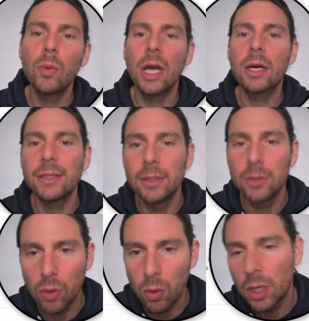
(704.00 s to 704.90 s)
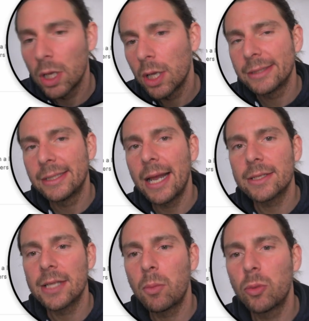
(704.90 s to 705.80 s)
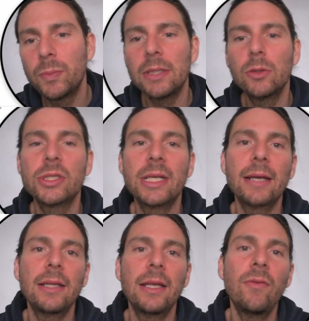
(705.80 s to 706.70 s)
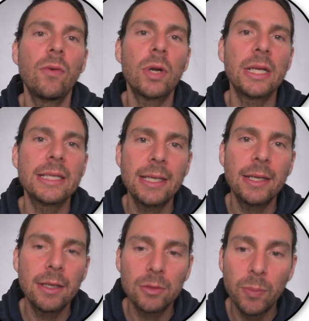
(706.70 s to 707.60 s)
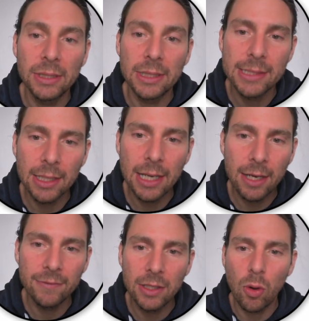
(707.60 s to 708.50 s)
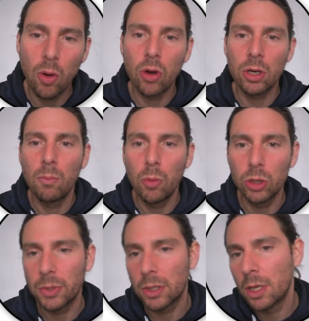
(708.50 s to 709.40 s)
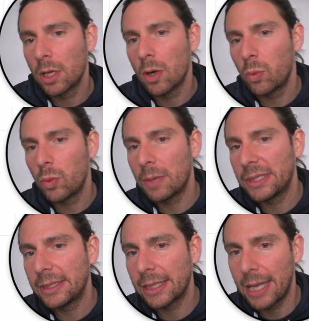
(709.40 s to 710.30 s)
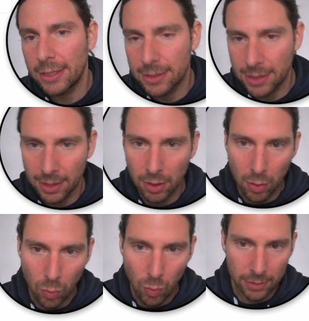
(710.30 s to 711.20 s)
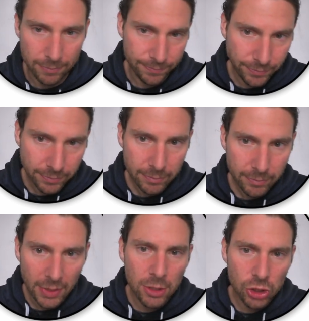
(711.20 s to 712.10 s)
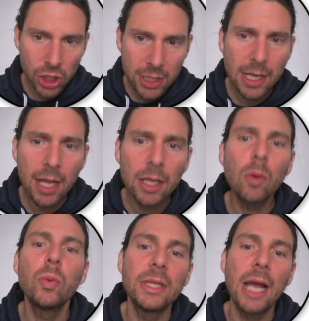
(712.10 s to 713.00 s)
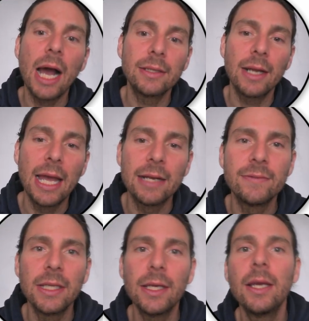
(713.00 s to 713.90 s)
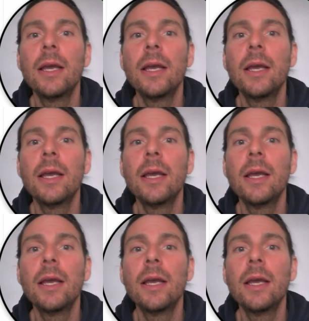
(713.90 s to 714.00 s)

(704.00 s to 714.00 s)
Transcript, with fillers: we are ready to go. The next step would be to select if we want to, to mint a single NFT or multiple. We are minting a single one. Just like with the other NFT